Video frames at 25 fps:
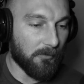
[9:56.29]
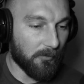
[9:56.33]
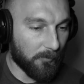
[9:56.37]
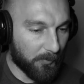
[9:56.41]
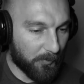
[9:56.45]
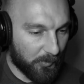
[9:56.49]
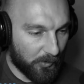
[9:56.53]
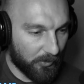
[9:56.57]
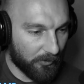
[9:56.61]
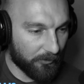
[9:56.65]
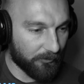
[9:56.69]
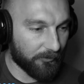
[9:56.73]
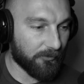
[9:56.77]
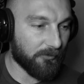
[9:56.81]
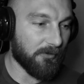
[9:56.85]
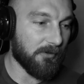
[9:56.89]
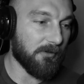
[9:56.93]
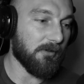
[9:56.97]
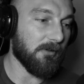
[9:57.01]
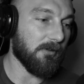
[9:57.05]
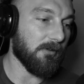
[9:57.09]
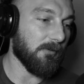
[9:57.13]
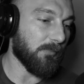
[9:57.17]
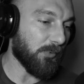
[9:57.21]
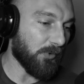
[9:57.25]
Push
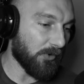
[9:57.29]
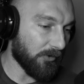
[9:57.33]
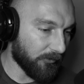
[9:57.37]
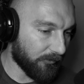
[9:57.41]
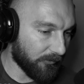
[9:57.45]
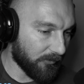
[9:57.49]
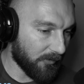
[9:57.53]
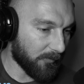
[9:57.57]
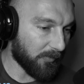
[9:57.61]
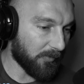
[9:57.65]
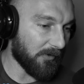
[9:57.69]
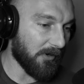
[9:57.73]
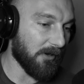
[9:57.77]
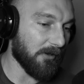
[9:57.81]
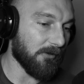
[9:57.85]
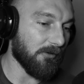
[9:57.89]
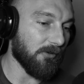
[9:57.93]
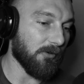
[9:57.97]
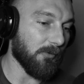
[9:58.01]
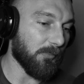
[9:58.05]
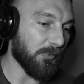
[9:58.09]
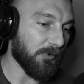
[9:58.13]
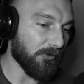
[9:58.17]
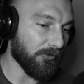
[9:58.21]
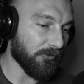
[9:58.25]
the
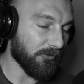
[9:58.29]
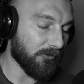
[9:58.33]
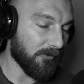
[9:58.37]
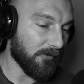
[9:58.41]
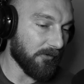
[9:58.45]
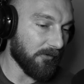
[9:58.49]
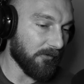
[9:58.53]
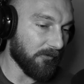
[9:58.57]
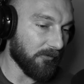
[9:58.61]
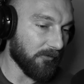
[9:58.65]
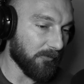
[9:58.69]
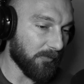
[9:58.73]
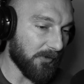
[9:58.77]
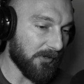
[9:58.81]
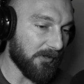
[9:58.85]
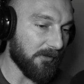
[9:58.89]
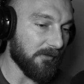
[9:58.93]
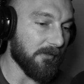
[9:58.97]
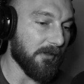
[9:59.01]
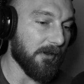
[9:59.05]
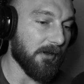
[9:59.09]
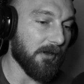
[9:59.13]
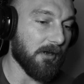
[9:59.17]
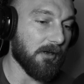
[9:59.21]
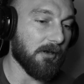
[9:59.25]
speed
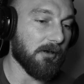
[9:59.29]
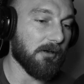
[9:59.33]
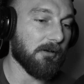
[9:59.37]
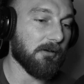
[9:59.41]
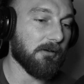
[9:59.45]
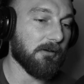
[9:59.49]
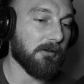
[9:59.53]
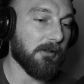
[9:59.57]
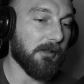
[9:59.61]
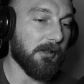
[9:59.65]
there